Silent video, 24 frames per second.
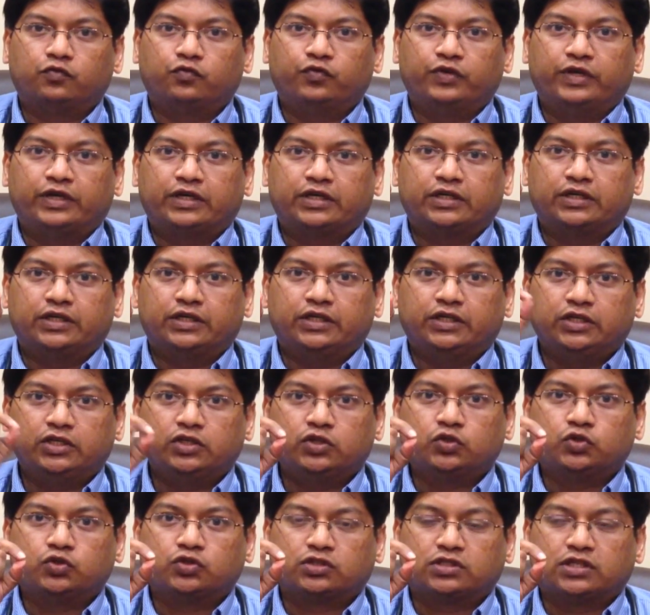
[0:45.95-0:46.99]
We could
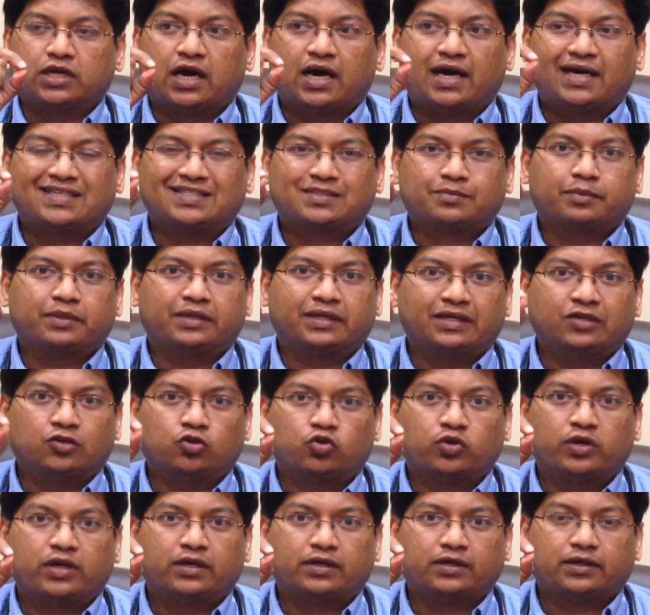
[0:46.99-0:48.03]
use the high-speed
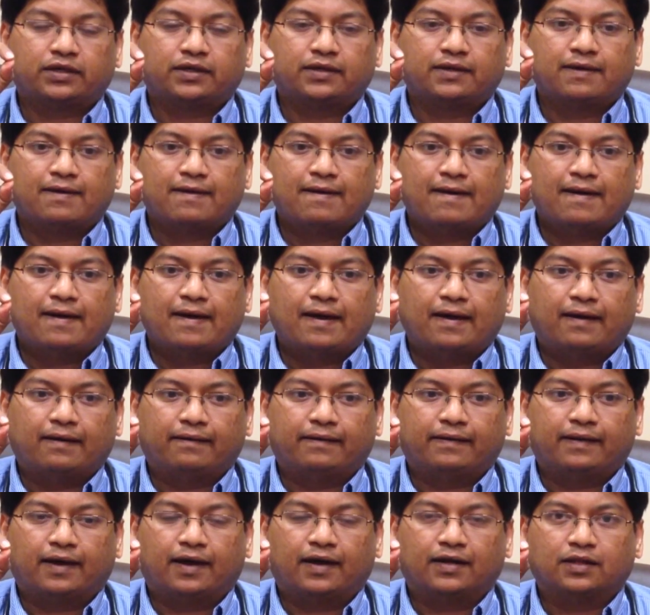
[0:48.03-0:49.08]
internet
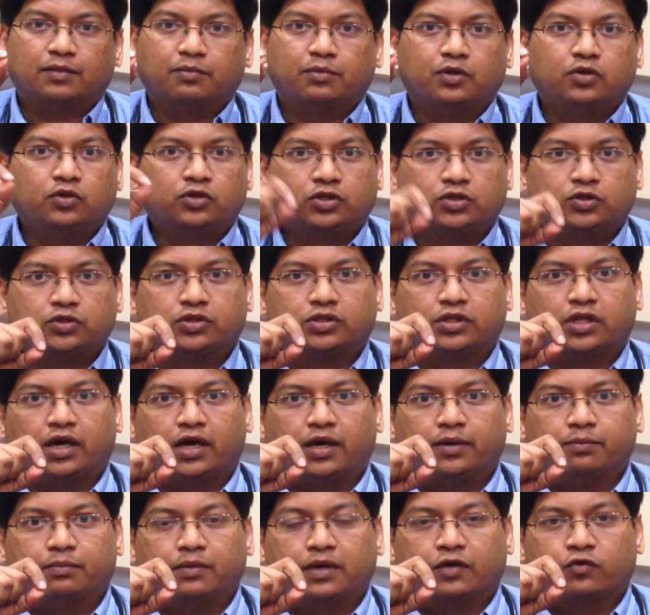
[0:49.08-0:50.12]
and the Bluetooth
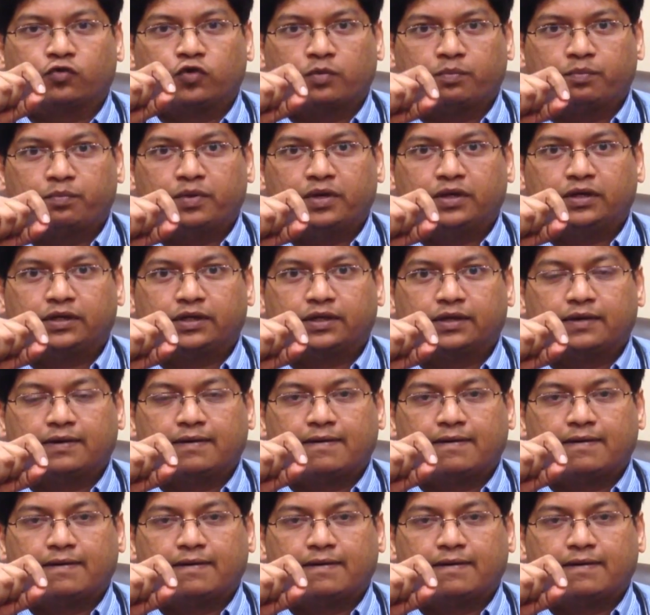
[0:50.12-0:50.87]
equipment